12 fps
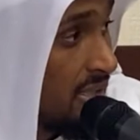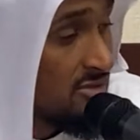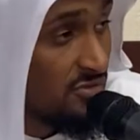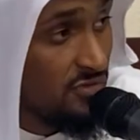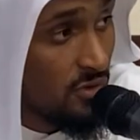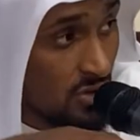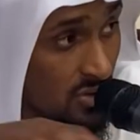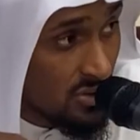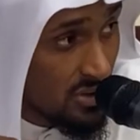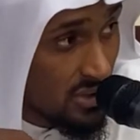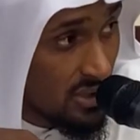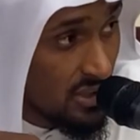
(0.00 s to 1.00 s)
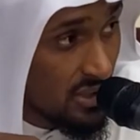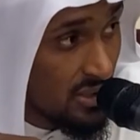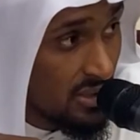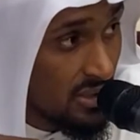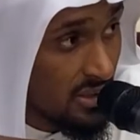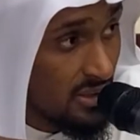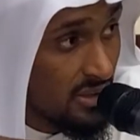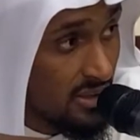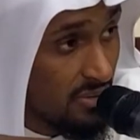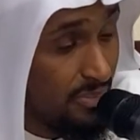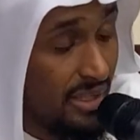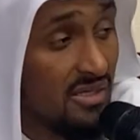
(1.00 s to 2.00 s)
It's for
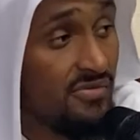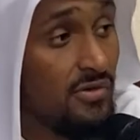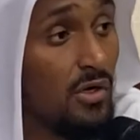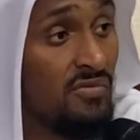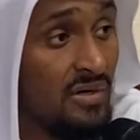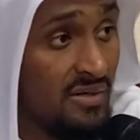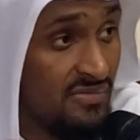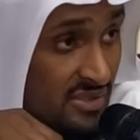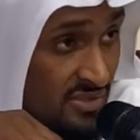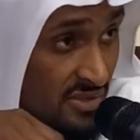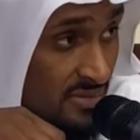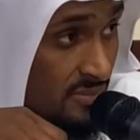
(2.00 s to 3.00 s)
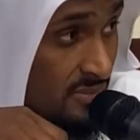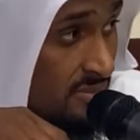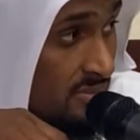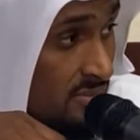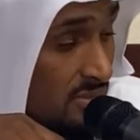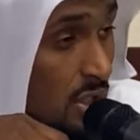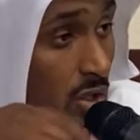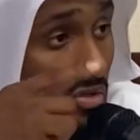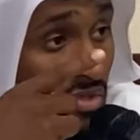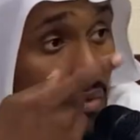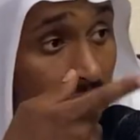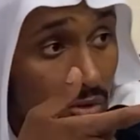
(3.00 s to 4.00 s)
the benefit of others.
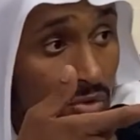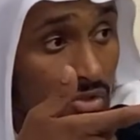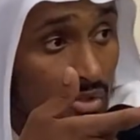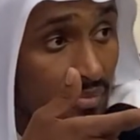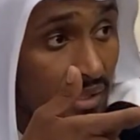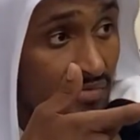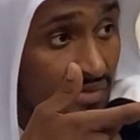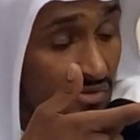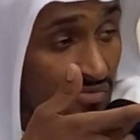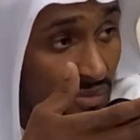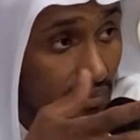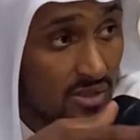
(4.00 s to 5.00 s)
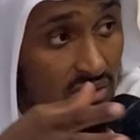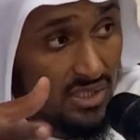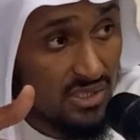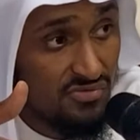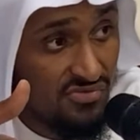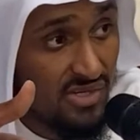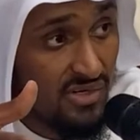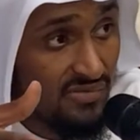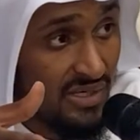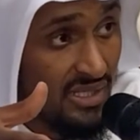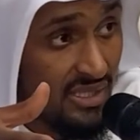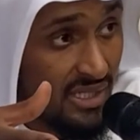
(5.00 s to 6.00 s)
Although he also benefits from it because he's free of
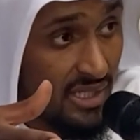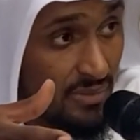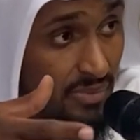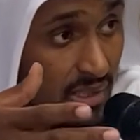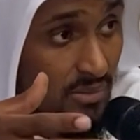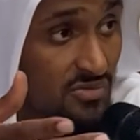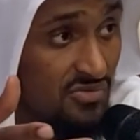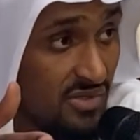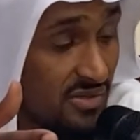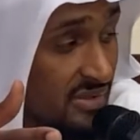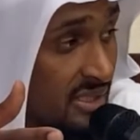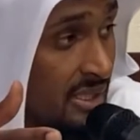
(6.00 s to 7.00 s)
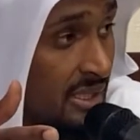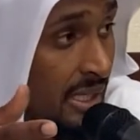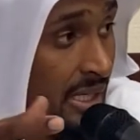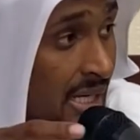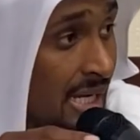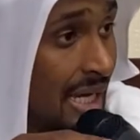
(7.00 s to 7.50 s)
any debt, he becomes free of any debt.